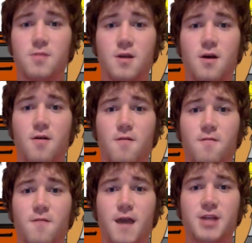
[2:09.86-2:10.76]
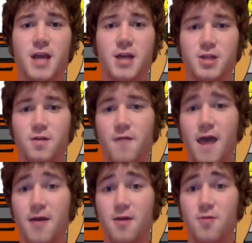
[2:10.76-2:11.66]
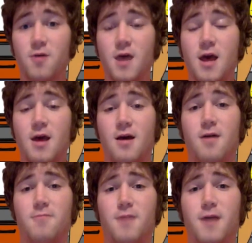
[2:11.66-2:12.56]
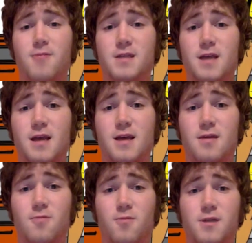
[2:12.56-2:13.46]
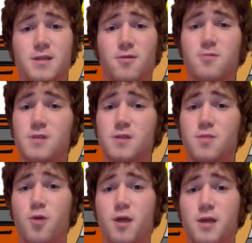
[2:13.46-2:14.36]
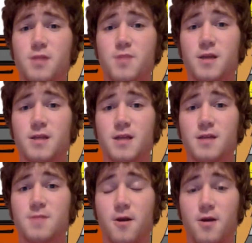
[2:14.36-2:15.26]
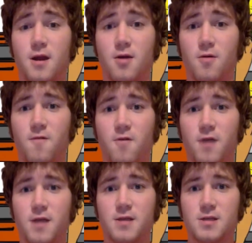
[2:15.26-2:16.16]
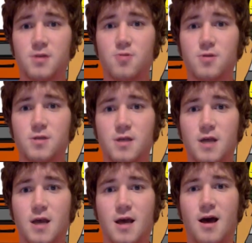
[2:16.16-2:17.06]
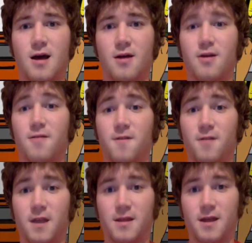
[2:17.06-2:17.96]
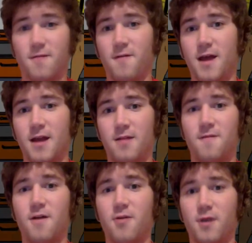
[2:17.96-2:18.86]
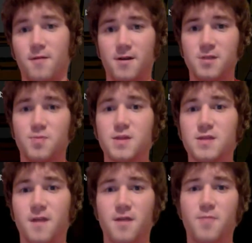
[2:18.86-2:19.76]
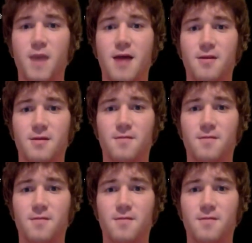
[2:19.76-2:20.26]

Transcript: of educational value. I would say the reason it loses a point is because it is very narrow focused. Students are going to feel like they are following a very specific path and a